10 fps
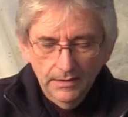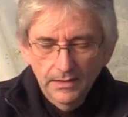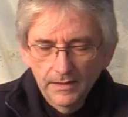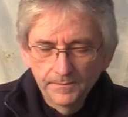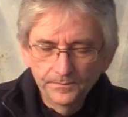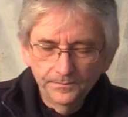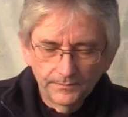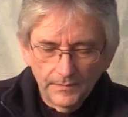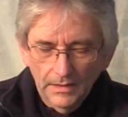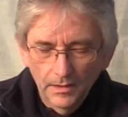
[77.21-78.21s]

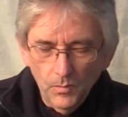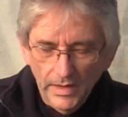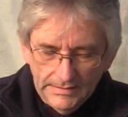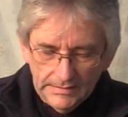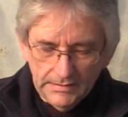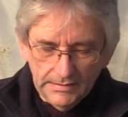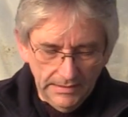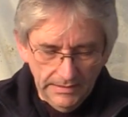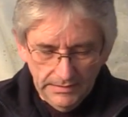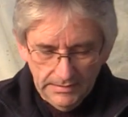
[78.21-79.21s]
and waste
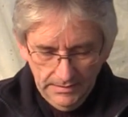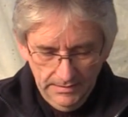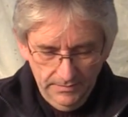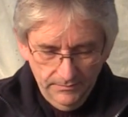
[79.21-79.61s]
seeds,